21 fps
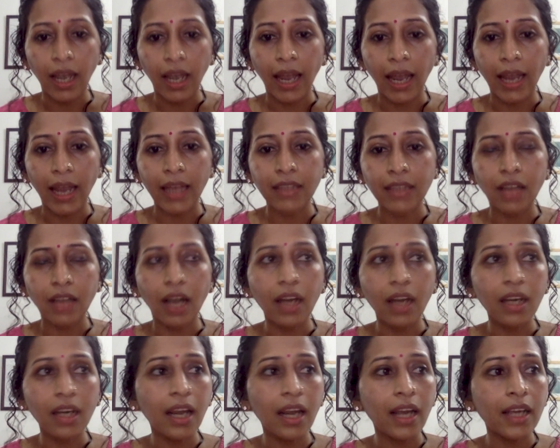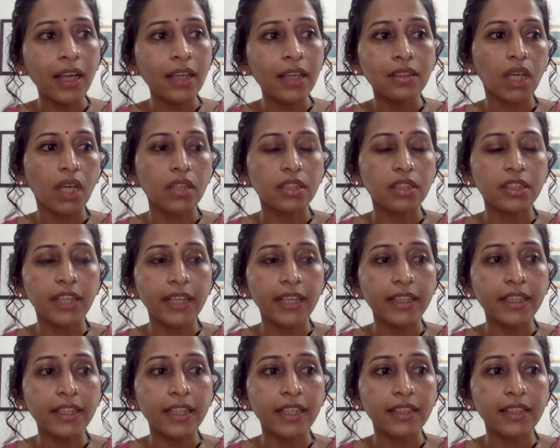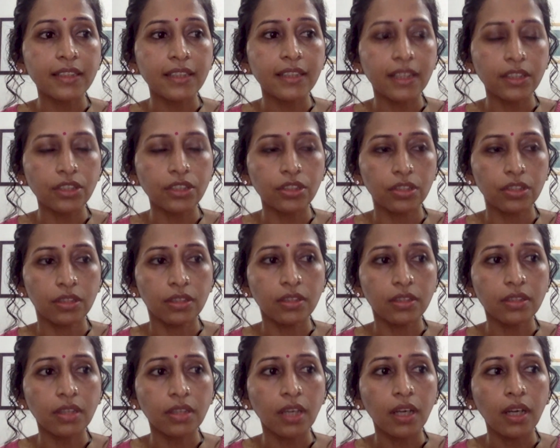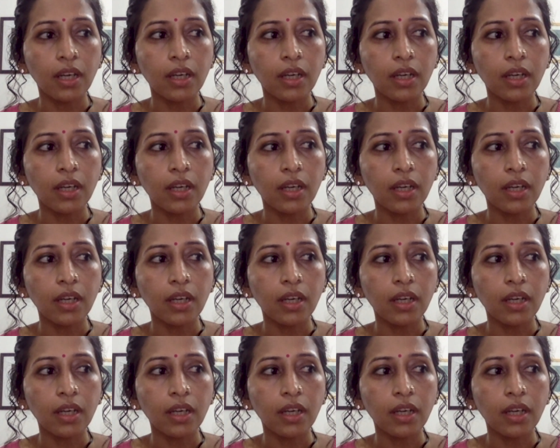And unlike daycare centers,